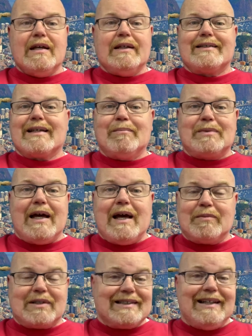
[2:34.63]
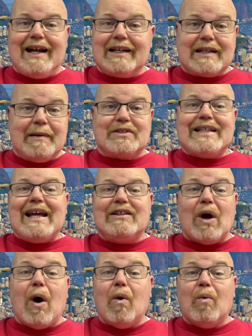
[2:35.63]
Sometimes, because a lot of times they
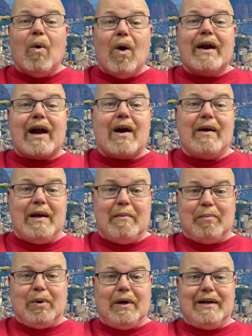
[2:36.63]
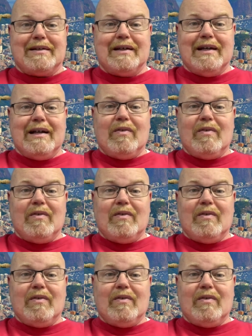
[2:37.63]
don't want our input.